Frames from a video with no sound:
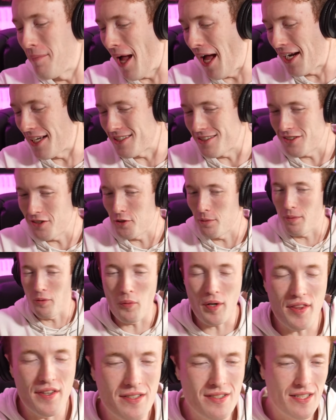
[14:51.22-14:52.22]
about it too. But
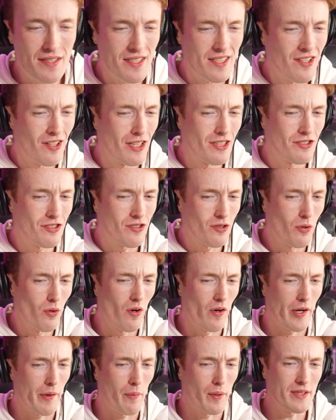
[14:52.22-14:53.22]
wait, this isn't her
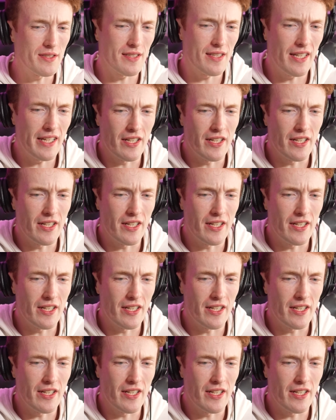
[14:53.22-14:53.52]
story. What's the